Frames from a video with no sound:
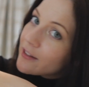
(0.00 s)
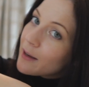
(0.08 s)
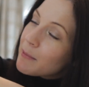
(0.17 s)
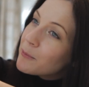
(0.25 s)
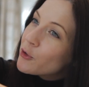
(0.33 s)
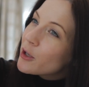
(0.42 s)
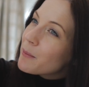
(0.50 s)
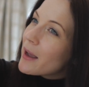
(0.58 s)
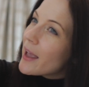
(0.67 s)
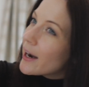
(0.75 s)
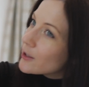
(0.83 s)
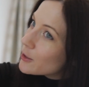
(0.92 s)
time I'm doing my
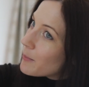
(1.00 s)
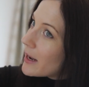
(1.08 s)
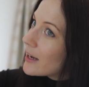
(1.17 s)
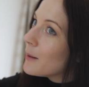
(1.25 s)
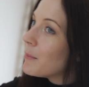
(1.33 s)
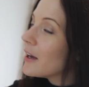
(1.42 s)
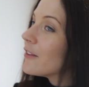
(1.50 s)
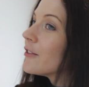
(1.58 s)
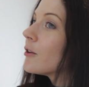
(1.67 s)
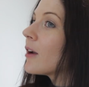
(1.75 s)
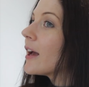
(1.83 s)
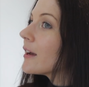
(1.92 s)
hair or makeup, I
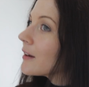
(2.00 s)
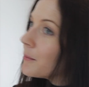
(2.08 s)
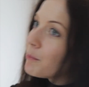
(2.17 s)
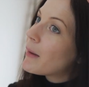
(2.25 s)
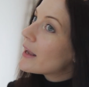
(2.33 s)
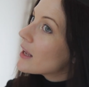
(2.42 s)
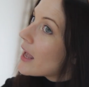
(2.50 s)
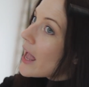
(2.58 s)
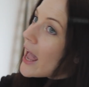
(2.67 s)
feel like my